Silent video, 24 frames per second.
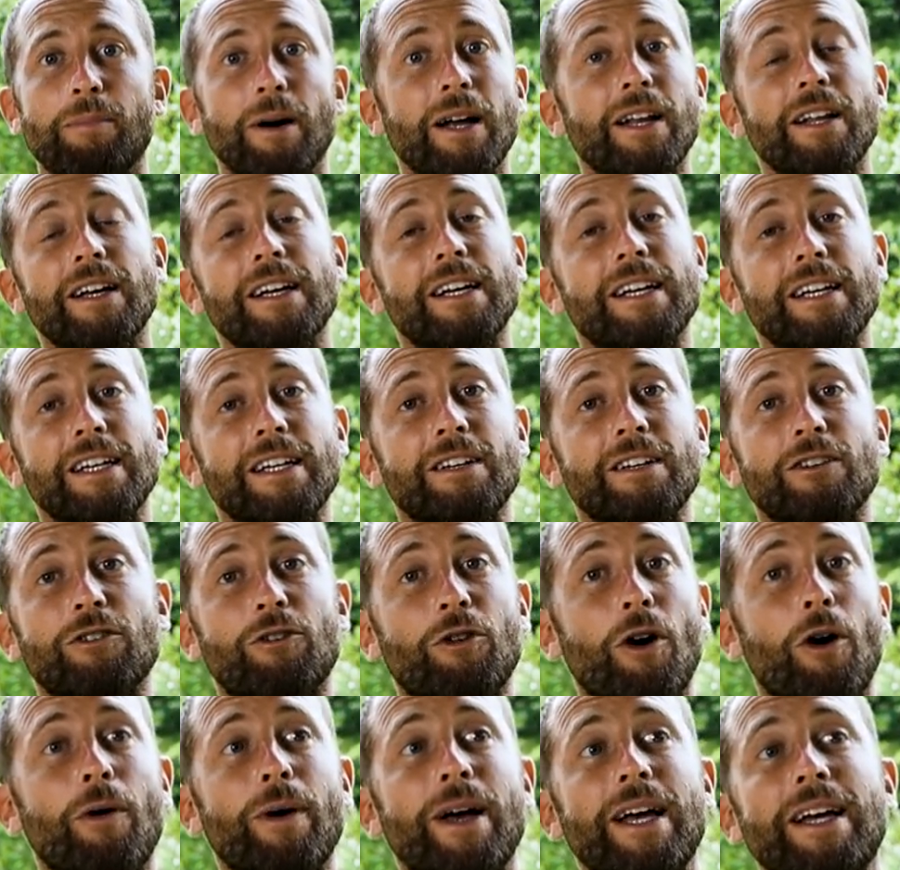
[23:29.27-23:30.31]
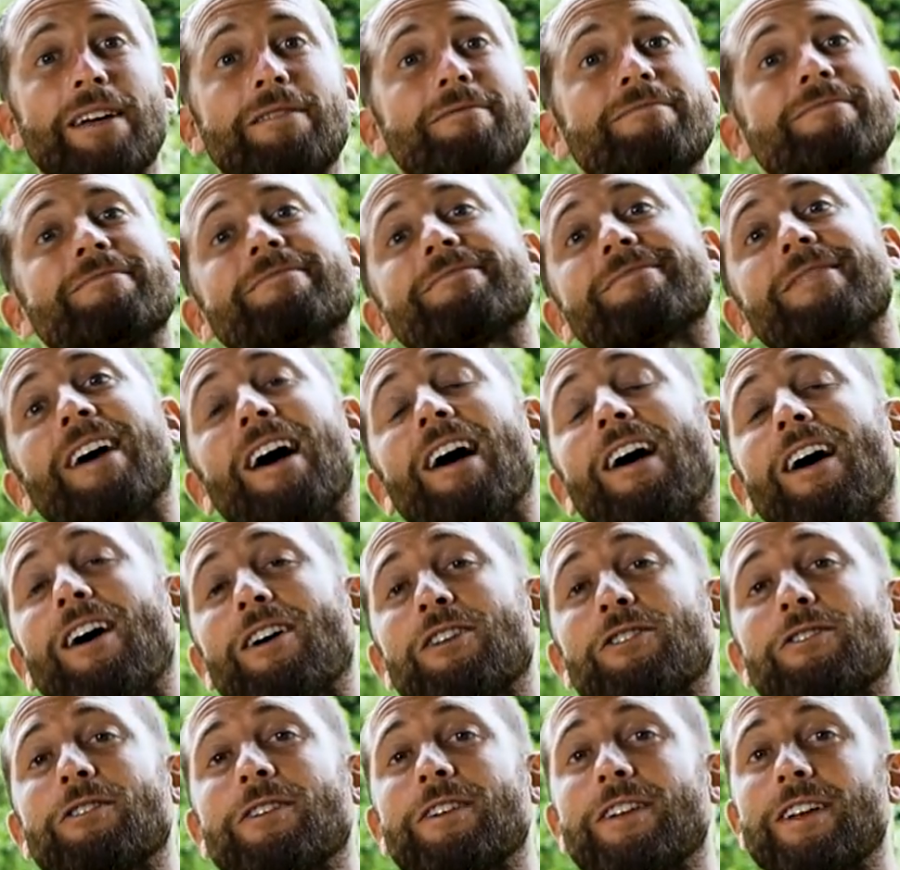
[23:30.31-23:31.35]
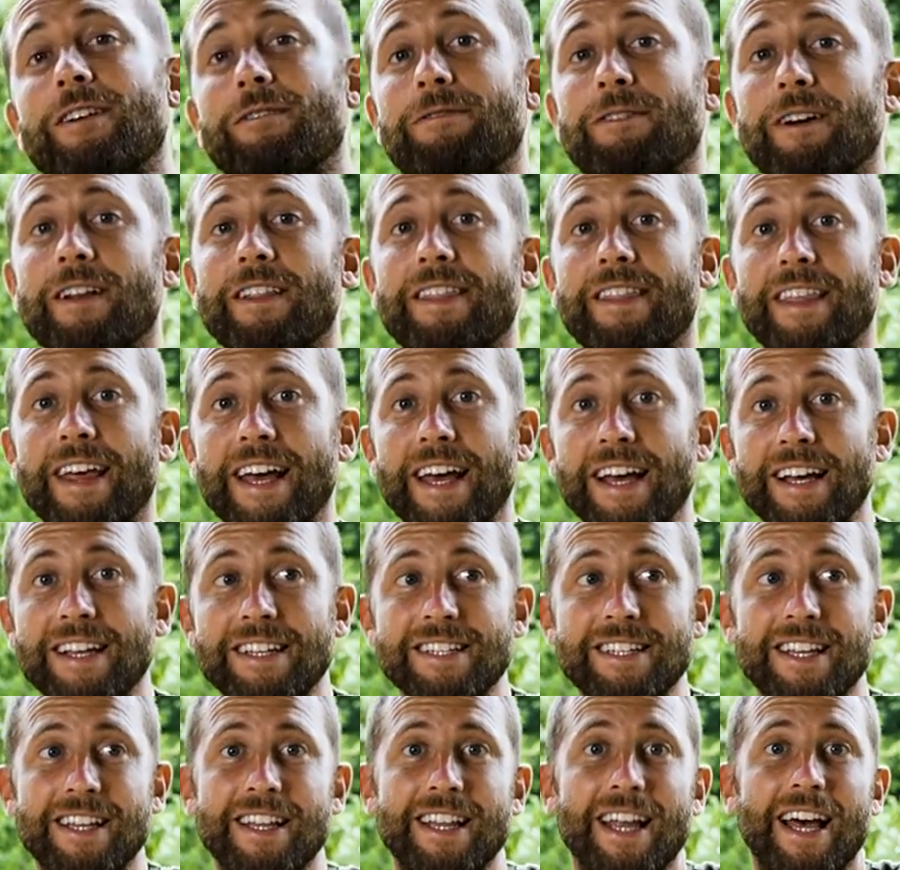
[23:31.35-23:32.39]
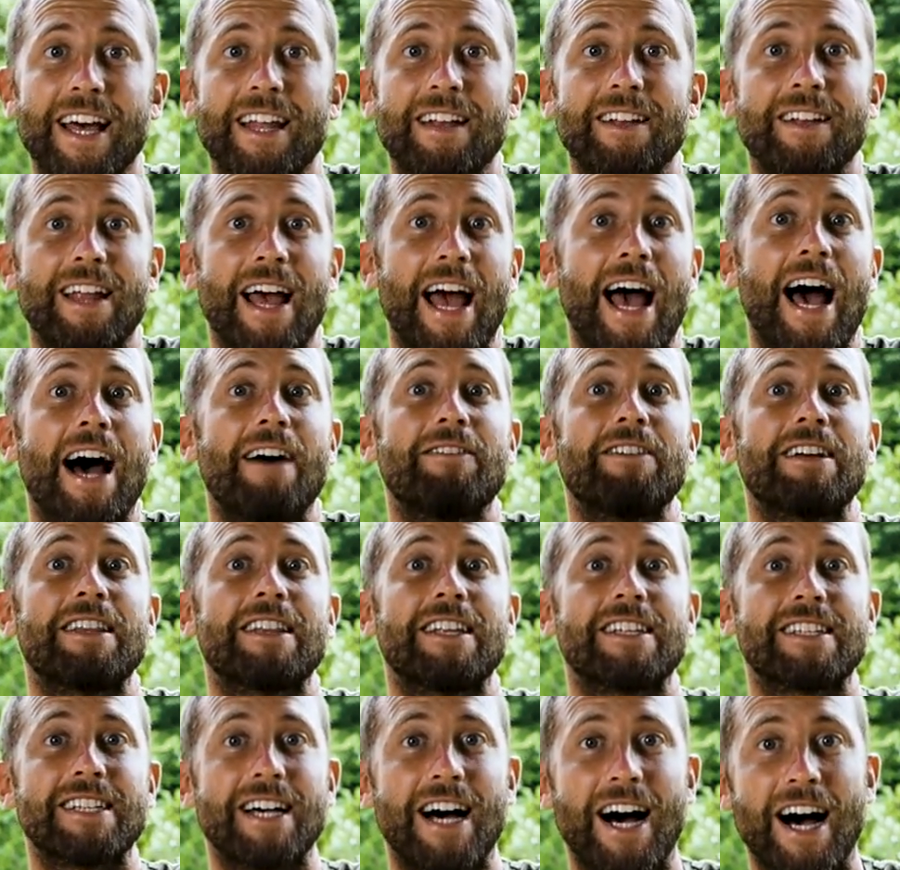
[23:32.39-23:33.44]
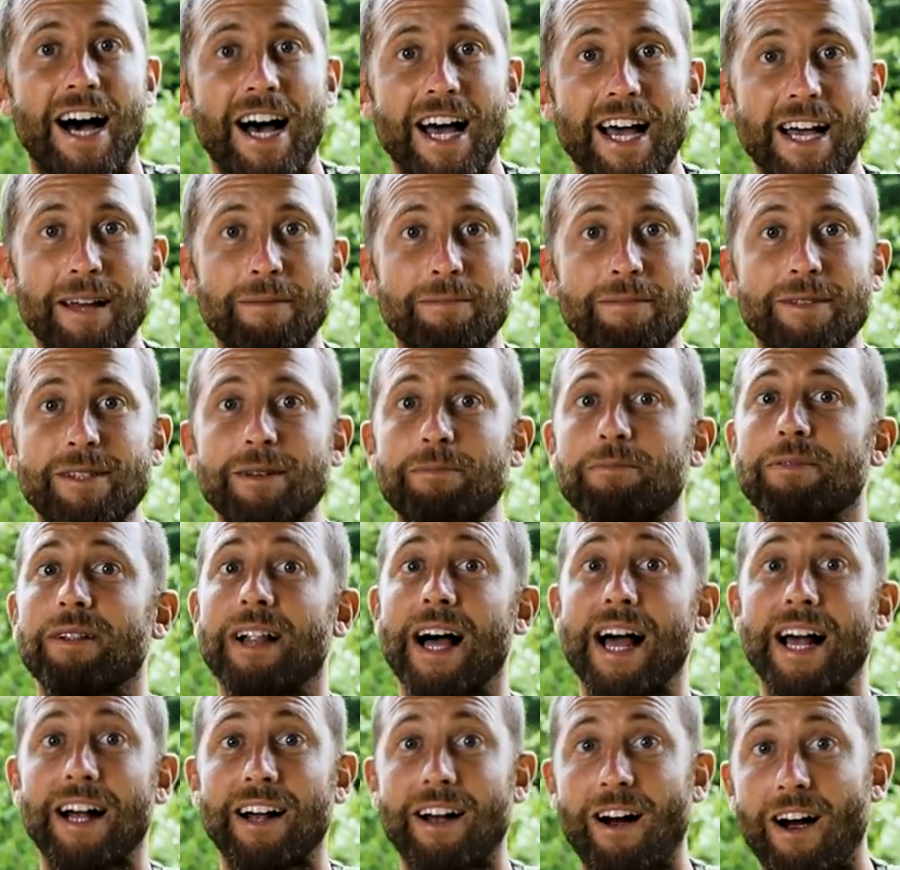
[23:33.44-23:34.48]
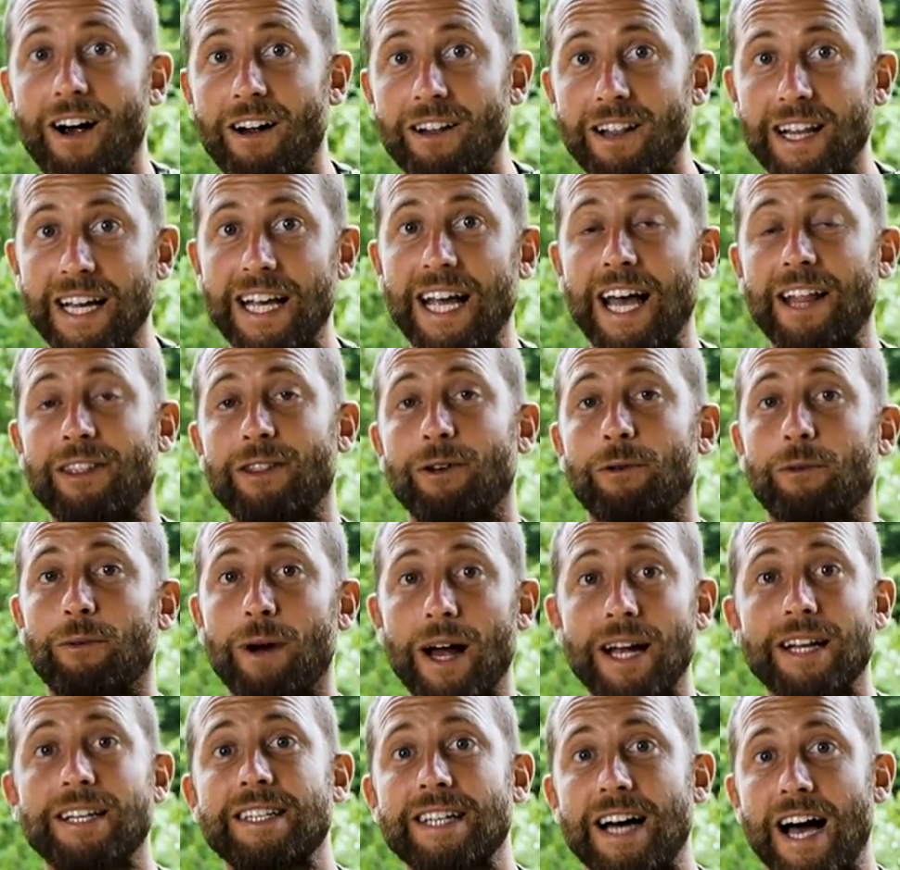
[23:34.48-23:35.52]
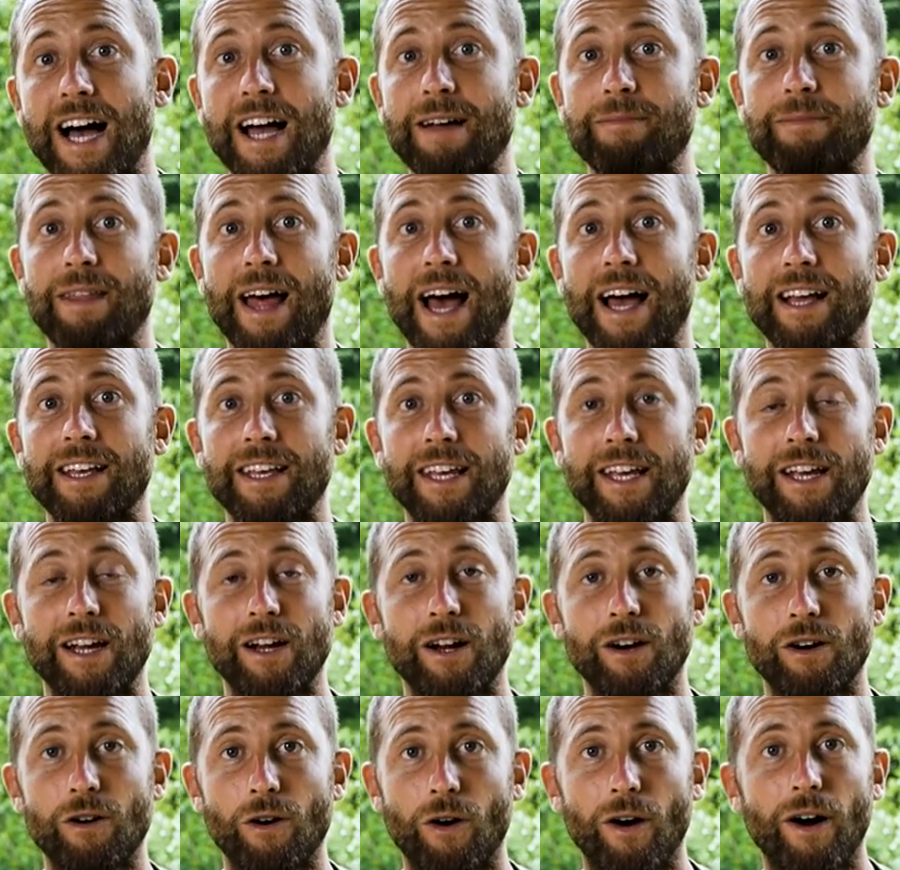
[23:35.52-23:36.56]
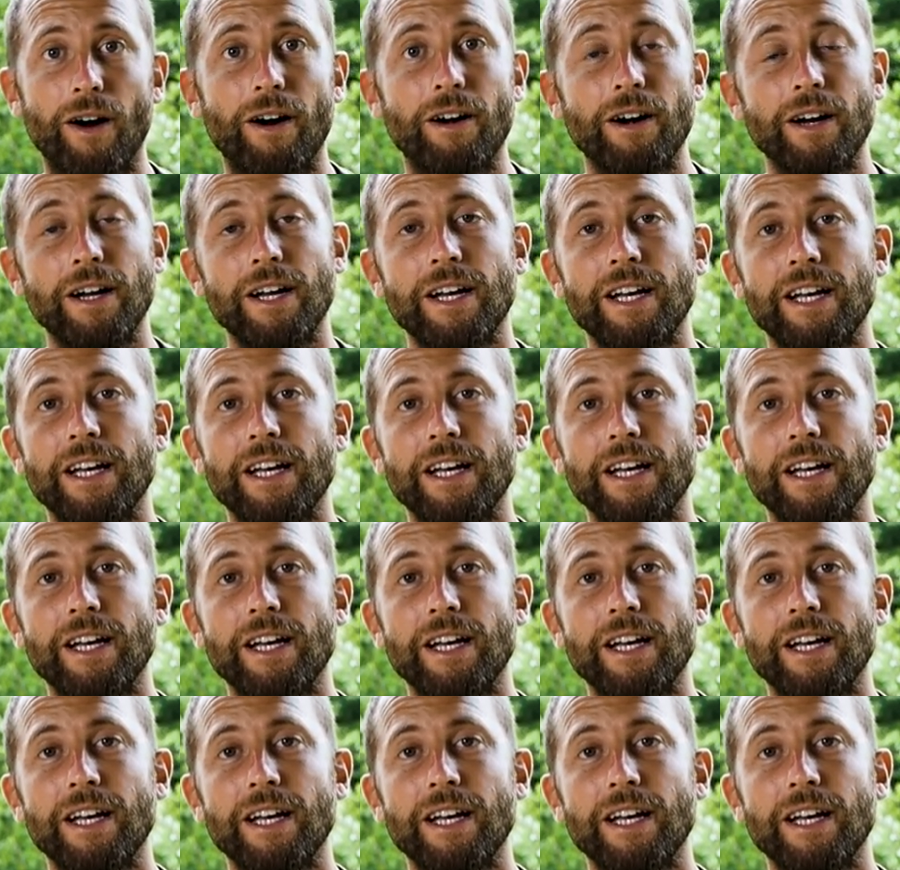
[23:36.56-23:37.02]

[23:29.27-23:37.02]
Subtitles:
But growing 100 different things and then having the time to plant garlic at the right time that year, or